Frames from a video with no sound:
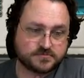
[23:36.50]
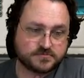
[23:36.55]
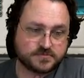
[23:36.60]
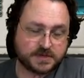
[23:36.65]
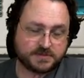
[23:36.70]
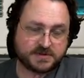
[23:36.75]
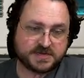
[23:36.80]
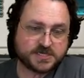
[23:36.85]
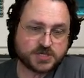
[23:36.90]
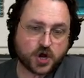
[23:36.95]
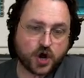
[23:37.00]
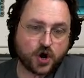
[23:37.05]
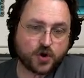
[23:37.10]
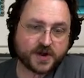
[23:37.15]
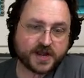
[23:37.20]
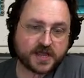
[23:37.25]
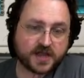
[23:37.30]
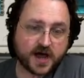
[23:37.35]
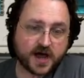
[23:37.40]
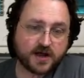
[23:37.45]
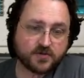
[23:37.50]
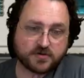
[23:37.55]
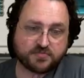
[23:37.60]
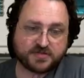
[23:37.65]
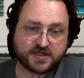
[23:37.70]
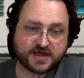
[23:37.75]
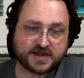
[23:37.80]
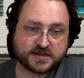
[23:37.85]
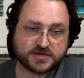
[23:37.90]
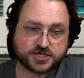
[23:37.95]
I mean, he's already got
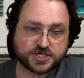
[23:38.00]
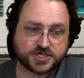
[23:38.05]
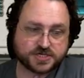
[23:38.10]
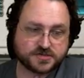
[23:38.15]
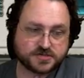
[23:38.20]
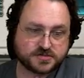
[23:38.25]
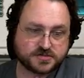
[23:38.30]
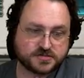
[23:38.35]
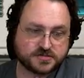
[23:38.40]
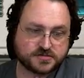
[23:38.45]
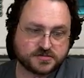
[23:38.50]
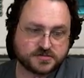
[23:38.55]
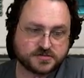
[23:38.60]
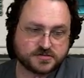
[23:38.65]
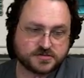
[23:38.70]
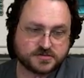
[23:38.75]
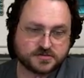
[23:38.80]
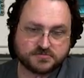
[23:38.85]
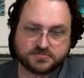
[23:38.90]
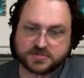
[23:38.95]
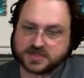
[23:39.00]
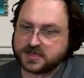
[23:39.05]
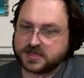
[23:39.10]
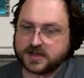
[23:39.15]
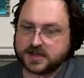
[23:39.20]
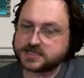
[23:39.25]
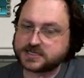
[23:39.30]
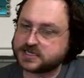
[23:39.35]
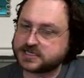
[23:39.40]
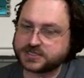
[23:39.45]
replenish. But
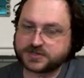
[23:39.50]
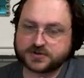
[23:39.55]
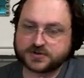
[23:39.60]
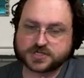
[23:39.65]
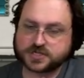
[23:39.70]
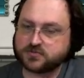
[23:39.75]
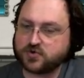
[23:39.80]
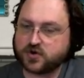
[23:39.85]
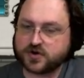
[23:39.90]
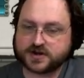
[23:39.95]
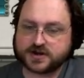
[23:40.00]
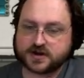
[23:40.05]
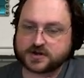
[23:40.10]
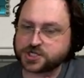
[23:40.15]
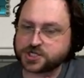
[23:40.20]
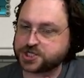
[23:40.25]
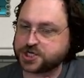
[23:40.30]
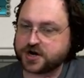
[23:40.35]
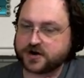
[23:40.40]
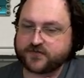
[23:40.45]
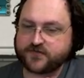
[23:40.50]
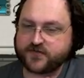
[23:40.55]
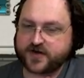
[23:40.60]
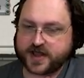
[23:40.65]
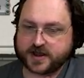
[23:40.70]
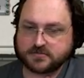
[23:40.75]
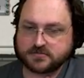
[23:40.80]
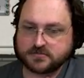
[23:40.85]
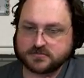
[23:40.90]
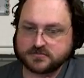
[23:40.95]
uh, let's throw some more in there. Sure,
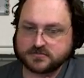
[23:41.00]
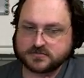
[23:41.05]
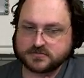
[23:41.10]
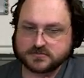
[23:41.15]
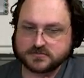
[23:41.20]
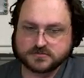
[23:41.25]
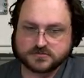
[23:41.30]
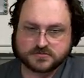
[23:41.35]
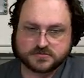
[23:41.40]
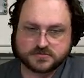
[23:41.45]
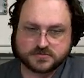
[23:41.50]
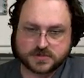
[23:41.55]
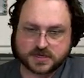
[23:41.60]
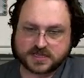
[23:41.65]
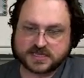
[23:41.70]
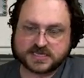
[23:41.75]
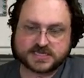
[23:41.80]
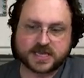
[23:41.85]
fine. At least